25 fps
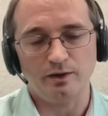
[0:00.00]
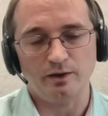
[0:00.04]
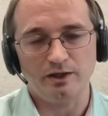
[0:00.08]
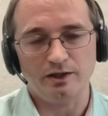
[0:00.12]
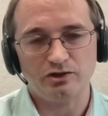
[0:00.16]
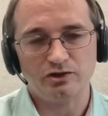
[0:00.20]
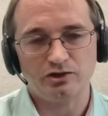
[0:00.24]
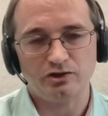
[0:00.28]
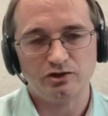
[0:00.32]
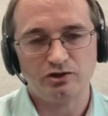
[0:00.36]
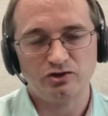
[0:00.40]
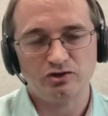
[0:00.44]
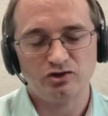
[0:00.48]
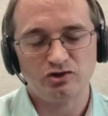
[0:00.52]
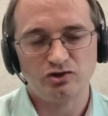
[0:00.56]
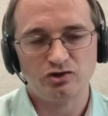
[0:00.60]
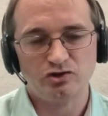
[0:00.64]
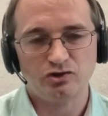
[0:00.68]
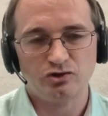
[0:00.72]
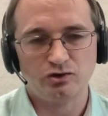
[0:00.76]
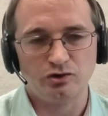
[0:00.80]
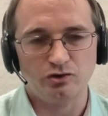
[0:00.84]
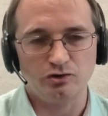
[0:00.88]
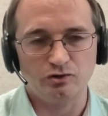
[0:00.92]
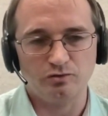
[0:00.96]
and which
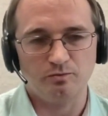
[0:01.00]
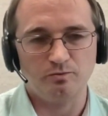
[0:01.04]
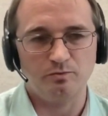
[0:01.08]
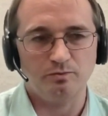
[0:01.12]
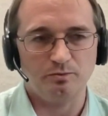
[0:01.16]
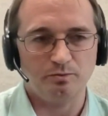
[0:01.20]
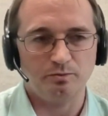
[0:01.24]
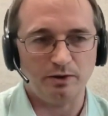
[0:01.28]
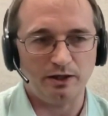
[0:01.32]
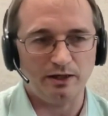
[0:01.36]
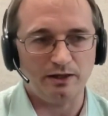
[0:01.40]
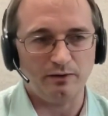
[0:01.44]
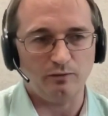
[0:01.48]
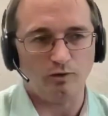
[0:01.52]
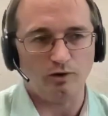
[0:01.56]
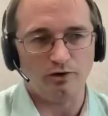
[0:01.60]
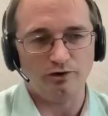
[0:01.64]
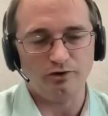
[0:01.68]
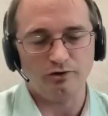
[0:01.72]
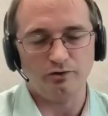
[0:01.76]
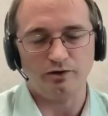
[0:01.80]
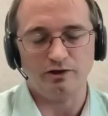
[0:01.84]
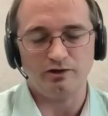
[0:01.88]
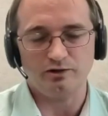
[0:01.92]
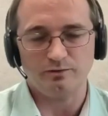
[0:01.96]
should be what
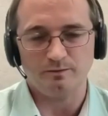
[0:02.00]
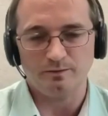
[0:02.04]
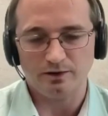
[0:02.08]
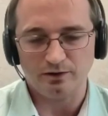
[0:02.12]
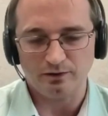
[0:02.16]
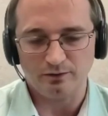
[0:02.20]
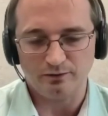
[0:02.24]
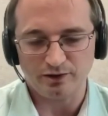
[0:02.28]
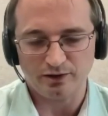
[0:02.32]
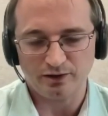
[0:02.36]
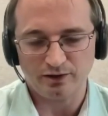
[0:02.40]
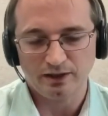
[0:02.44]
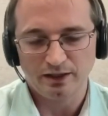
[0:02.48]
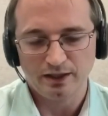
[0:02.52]
you're going to be using.